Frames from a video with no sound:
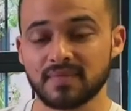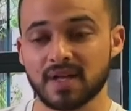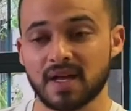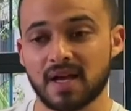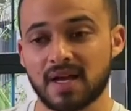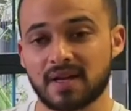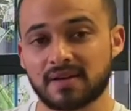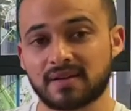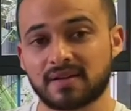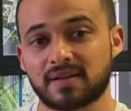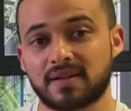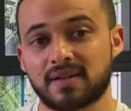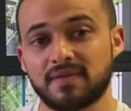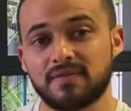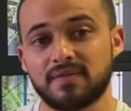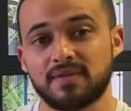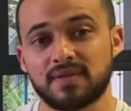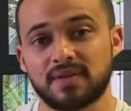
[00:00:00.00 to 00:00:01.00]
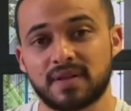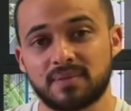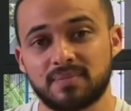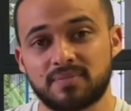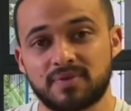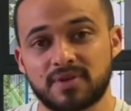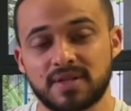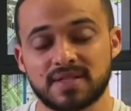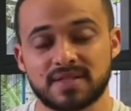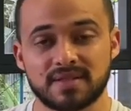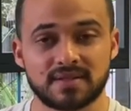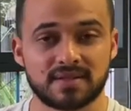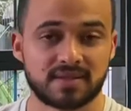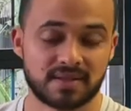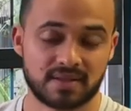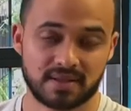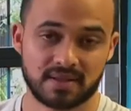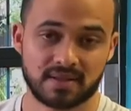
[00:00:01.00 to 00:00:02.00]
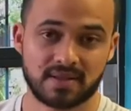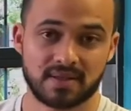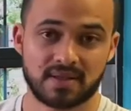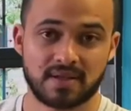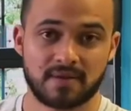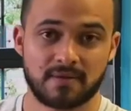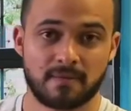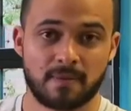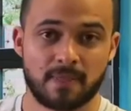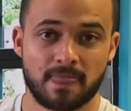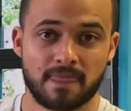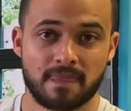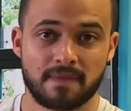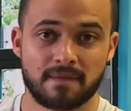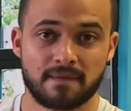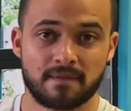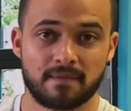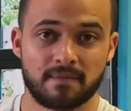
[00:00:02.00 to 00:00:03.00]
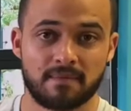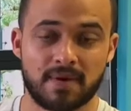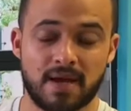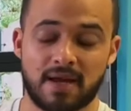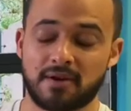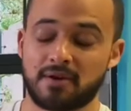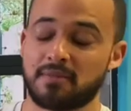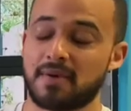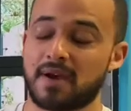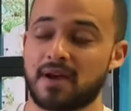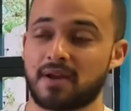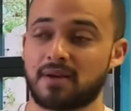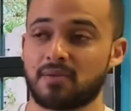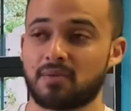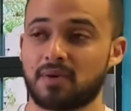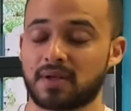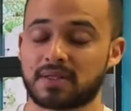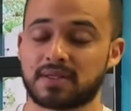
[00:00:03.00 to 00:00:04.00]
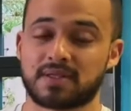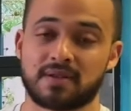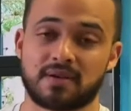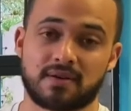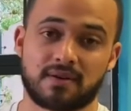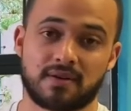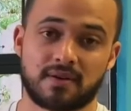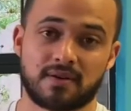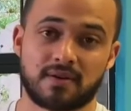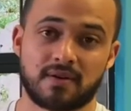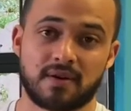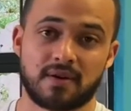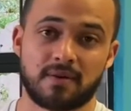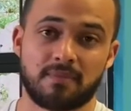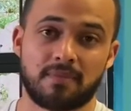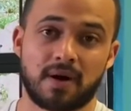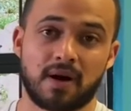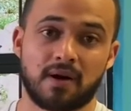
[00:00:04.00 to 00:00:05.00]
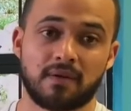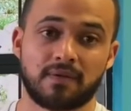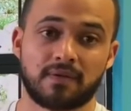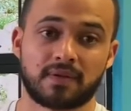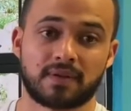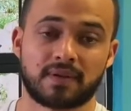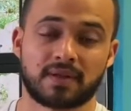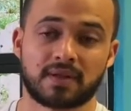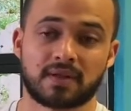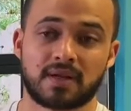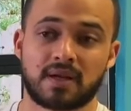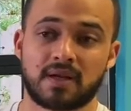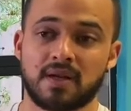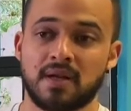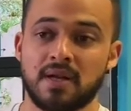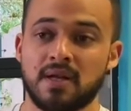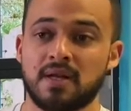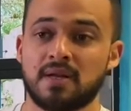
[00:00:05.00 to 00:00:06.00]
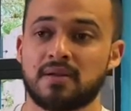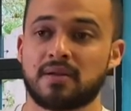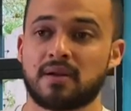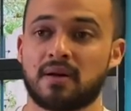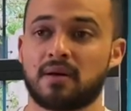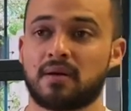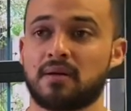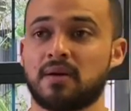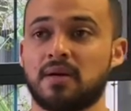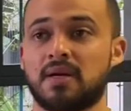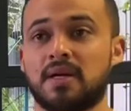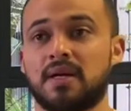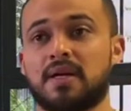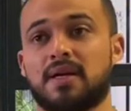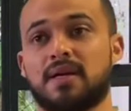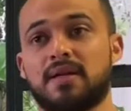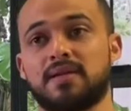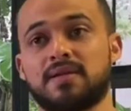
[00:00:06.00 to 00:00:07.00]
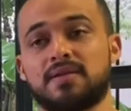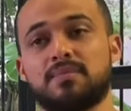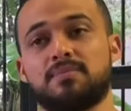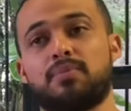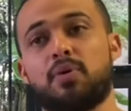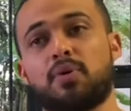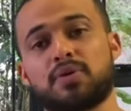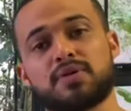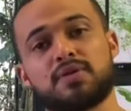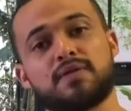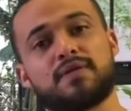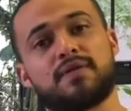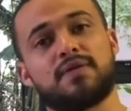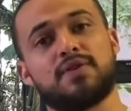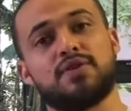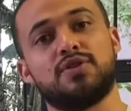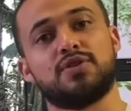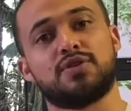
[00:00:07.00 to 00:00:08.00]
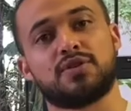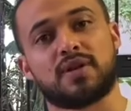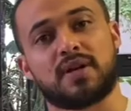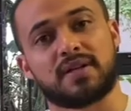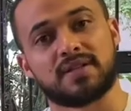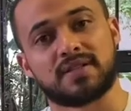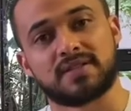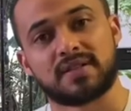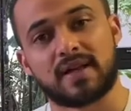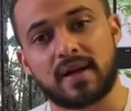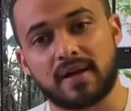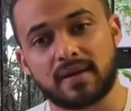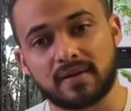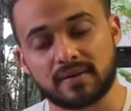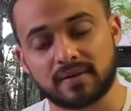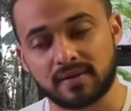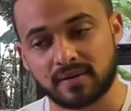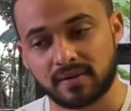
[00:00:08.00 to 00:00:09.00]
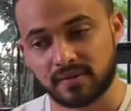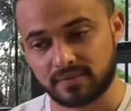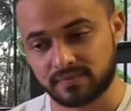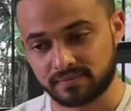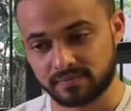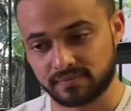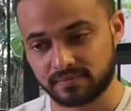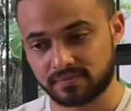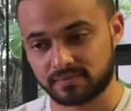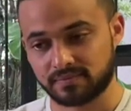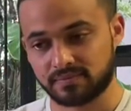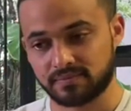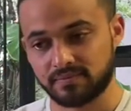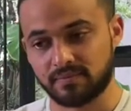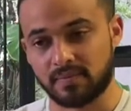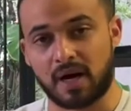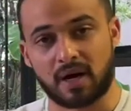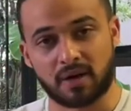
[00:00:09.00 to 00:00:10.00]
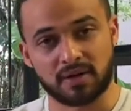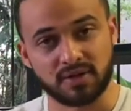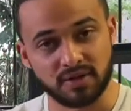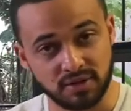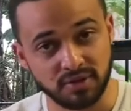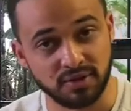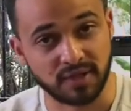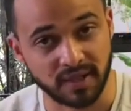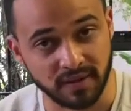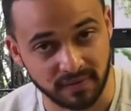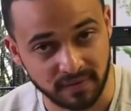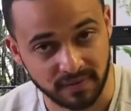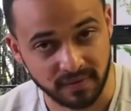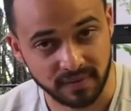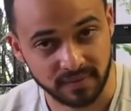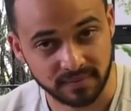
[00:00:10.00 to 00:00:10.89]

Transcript: and give you their presence, man oh man, what a, a powerful thing. Now, it is important for you to understand how do you give?